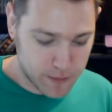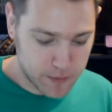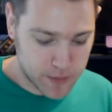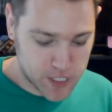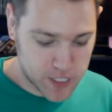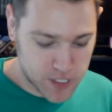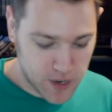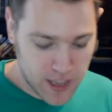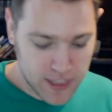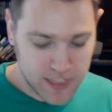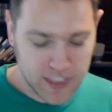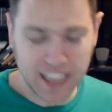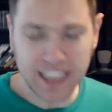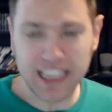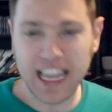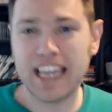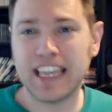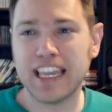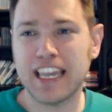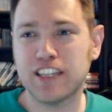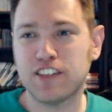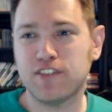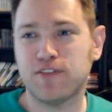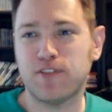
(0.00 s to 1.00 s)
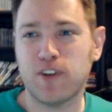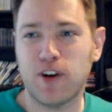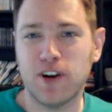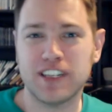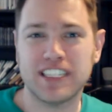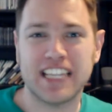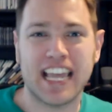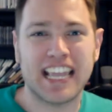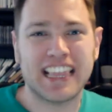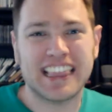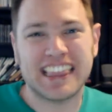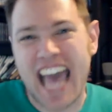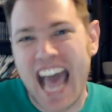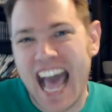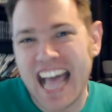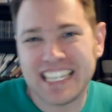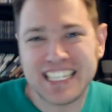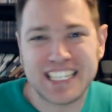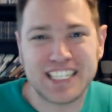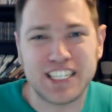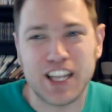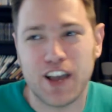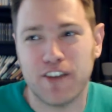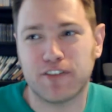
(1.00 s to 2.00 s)
So I thought, like, as far as like
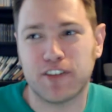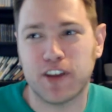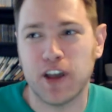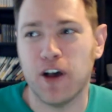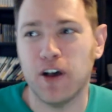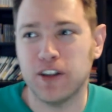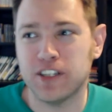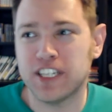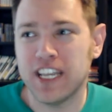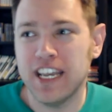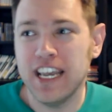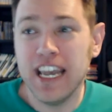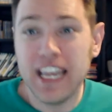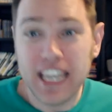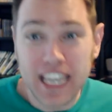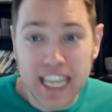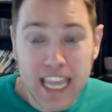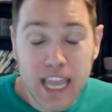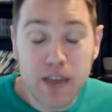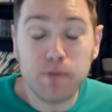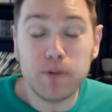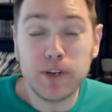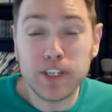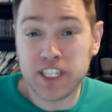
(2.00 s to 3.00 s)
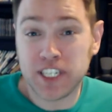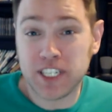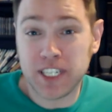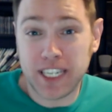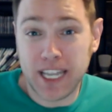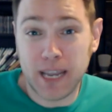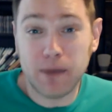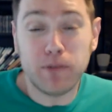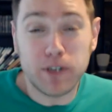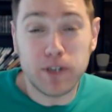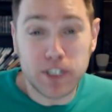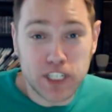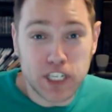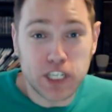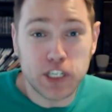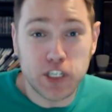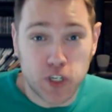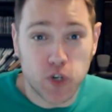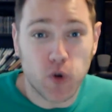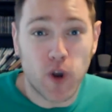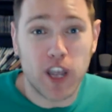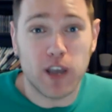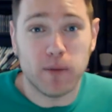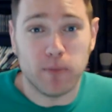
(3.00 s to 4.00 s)
that stuff goes, it was
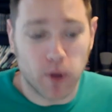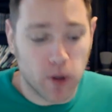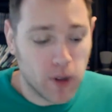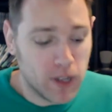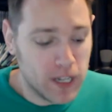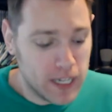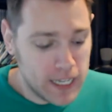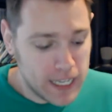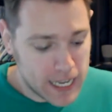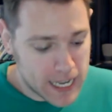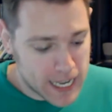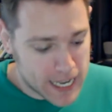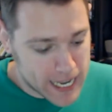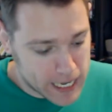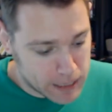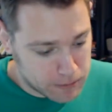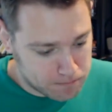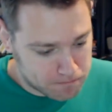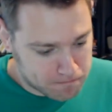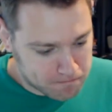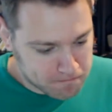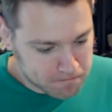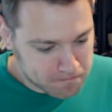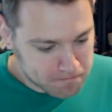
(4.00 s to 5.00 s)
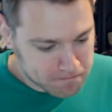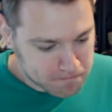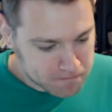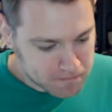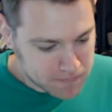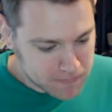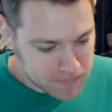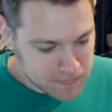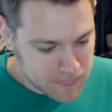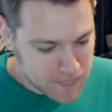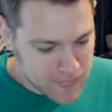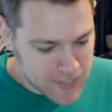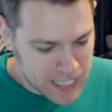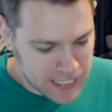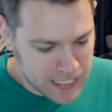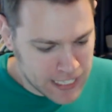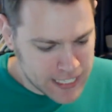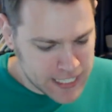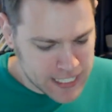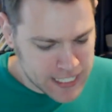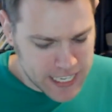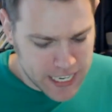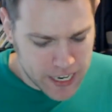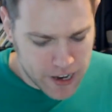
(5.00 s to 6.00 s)
enjoyable.
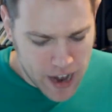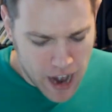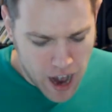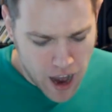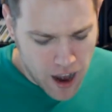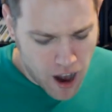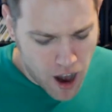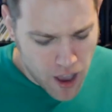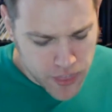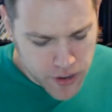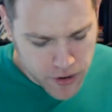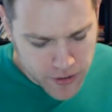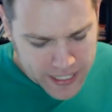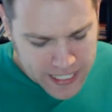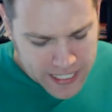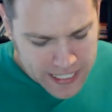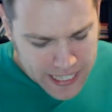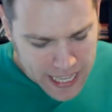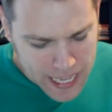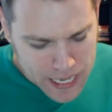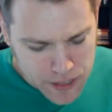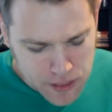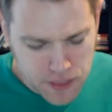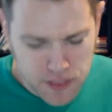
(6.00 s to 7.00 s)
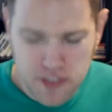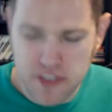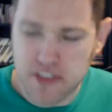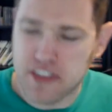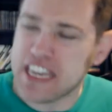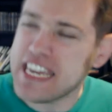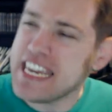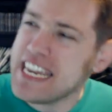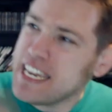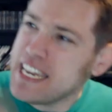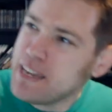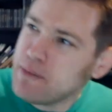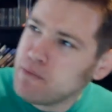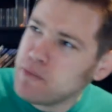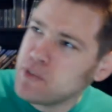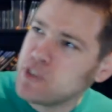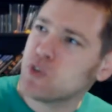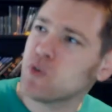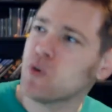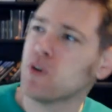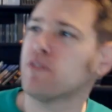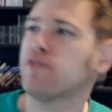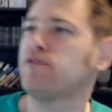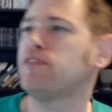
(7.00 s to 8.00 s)
Let's see, are there any like
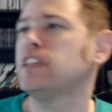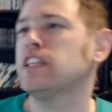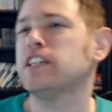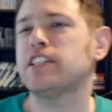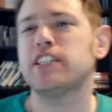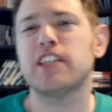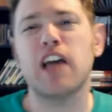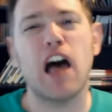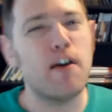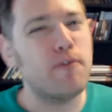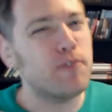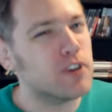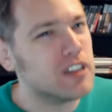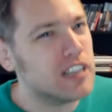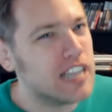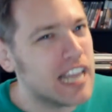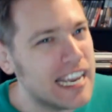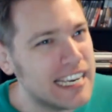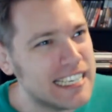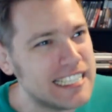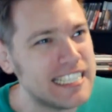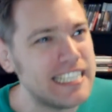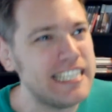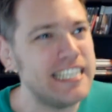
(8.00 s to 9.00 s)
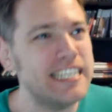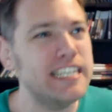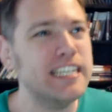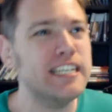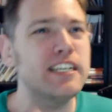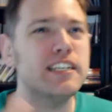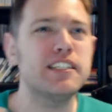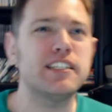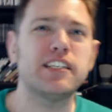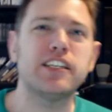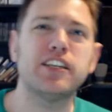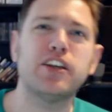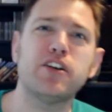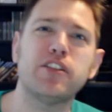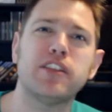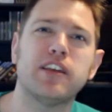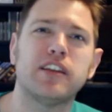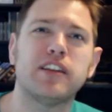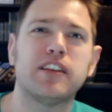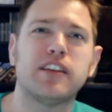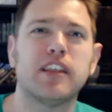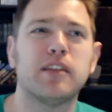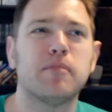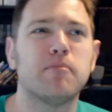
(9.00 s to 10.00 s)
themes or philosophical ideas, you know,
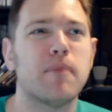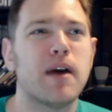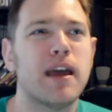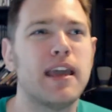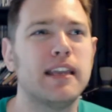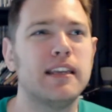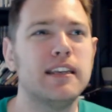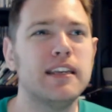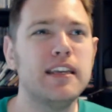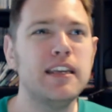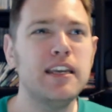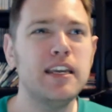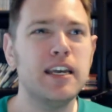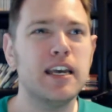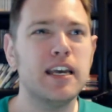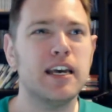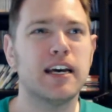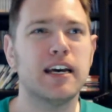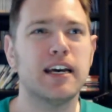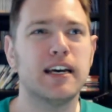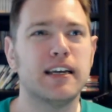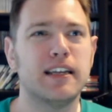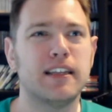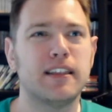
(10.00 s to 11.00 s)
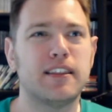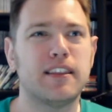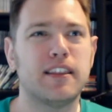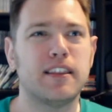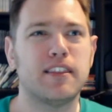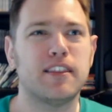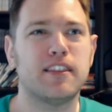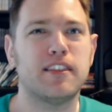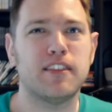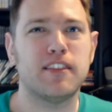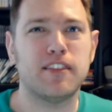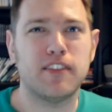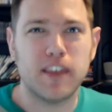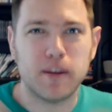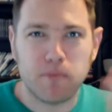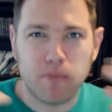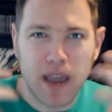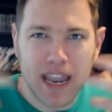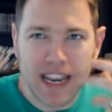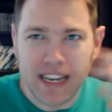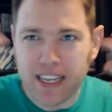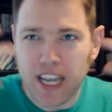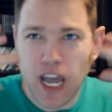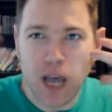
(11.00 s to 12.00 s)
that
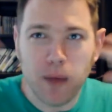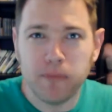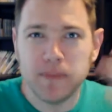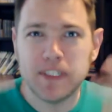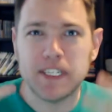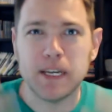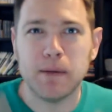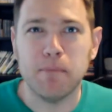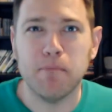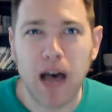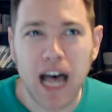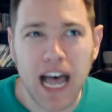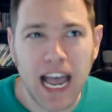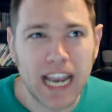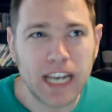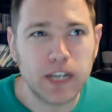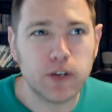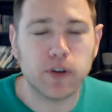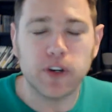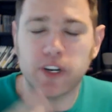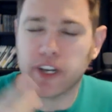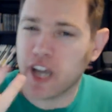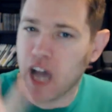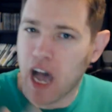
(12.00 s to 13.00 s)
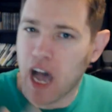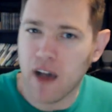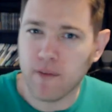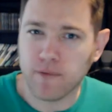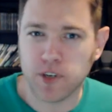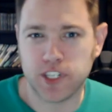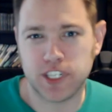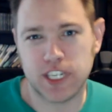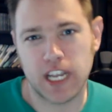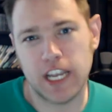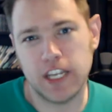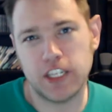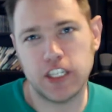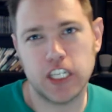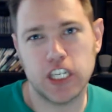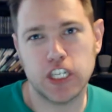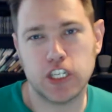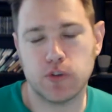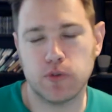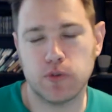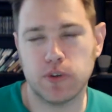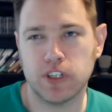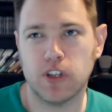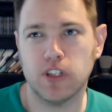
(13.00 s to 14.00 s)
might come to mind or to conversation
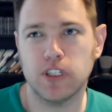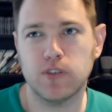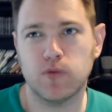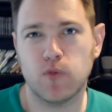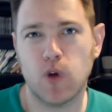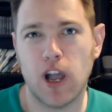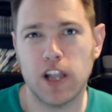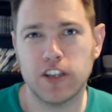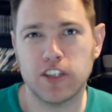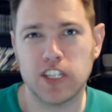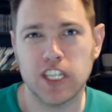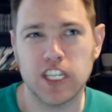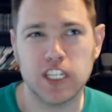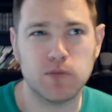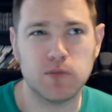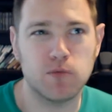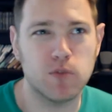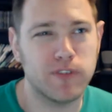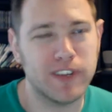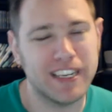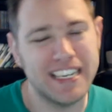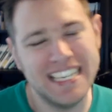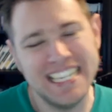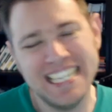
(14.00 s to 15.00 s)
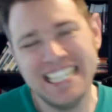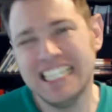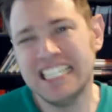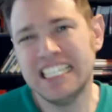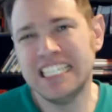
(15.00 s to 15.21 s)
as a result of watching this movie?